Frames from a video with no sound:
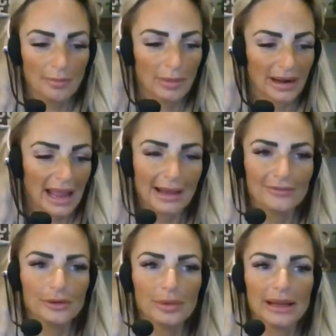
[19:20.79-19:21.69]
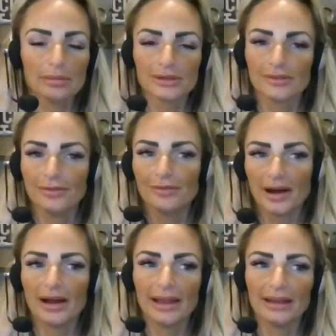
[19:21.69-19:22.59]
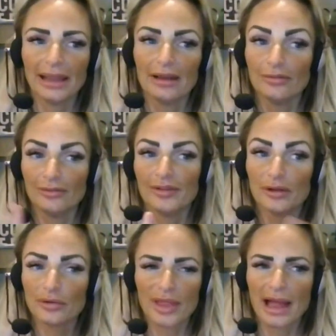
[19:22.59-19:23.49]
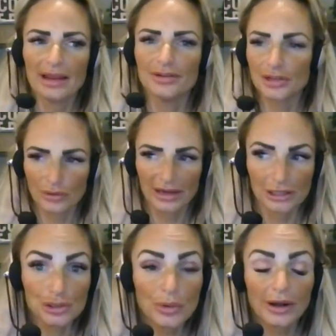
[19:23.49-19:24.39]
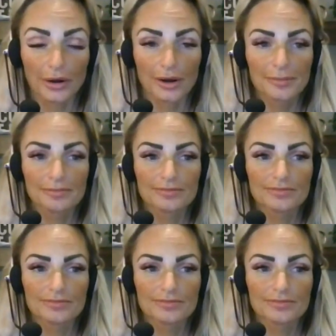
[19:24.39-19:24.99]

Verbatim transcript: But have you been able to find and feel that during a trigger?